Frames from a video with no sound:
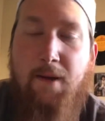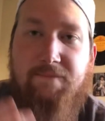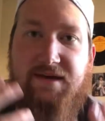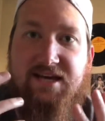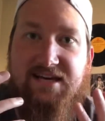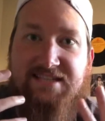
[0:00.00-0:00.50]

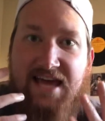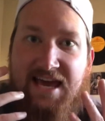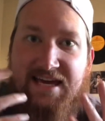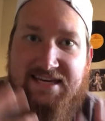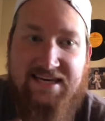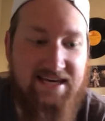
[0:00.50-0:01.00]
because
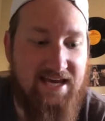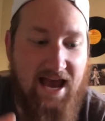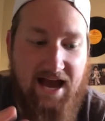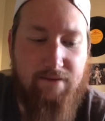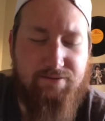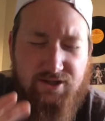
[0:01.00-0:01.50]
he
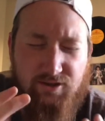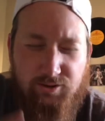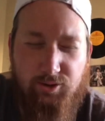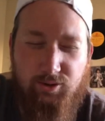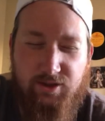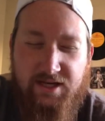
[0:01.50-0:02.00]

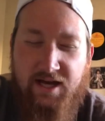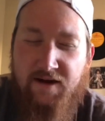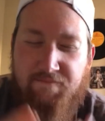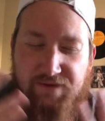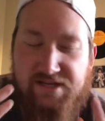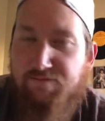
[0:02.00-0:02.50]
absolutely
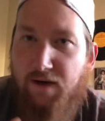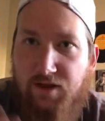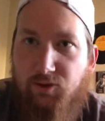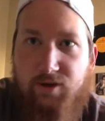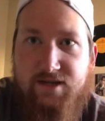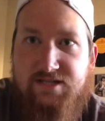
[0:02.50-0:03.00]
is my
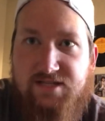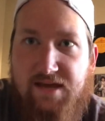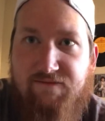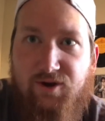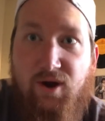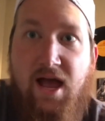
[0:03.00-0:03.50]
Lord and
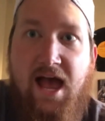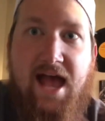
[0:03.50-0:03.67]
Savior.